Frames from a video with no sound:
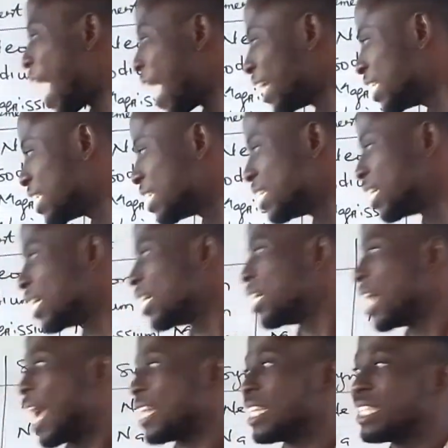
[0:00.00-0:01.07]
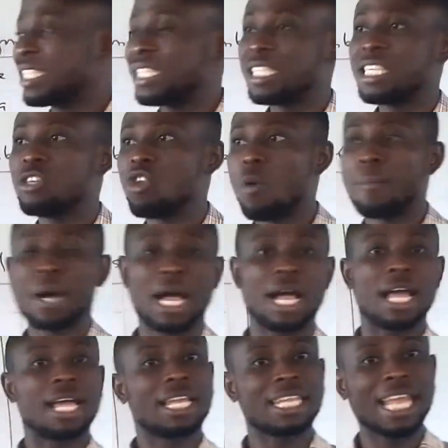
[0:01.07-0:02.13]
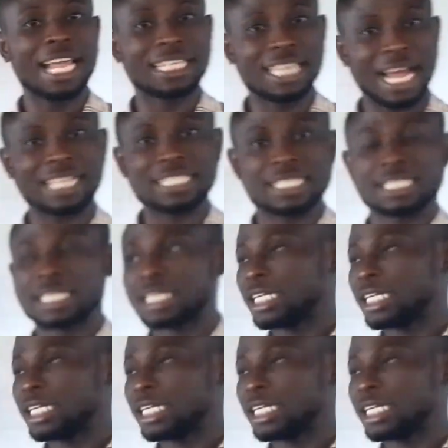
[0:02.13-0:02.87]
identity number like that.